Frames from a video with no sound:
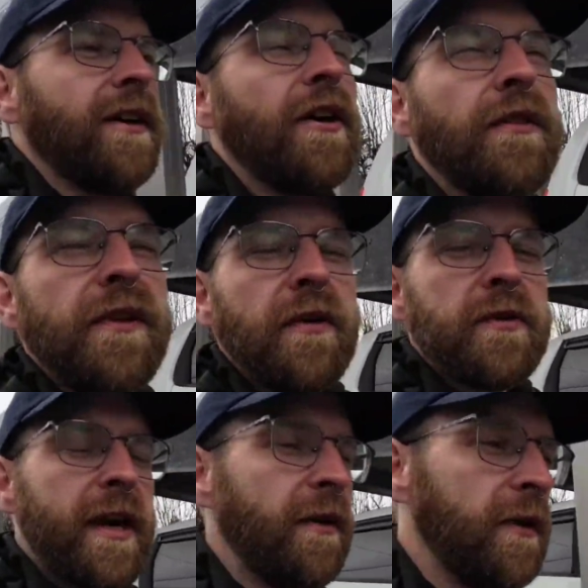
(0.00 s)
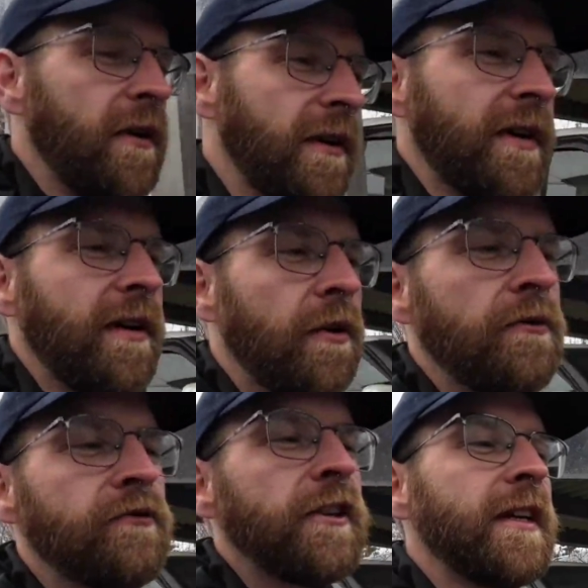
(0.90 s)
God knows how long,
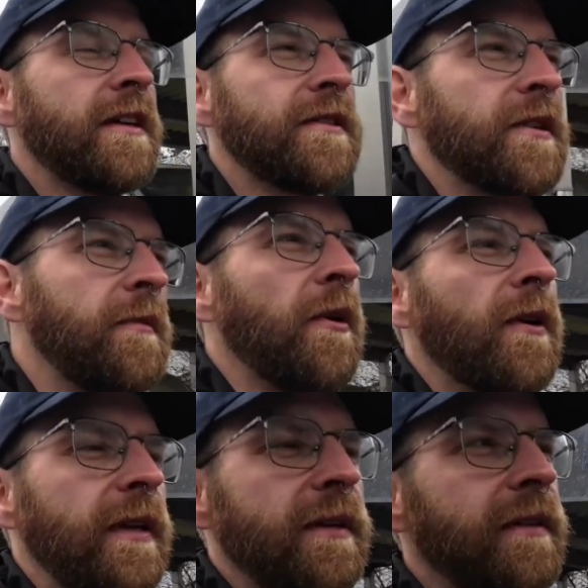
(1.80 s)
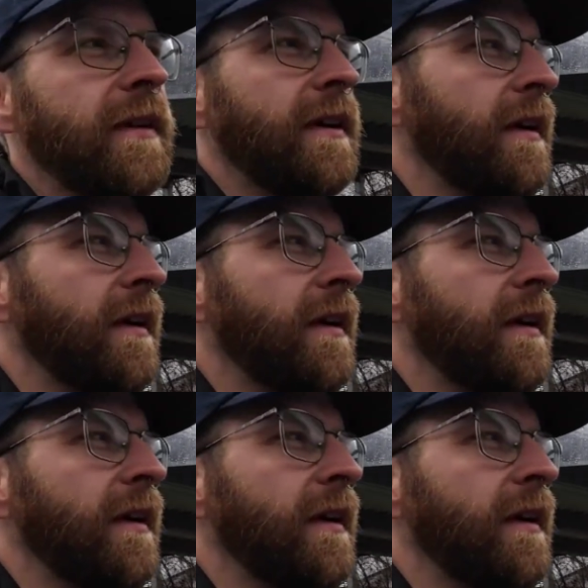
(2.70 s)
100 years or more, you know.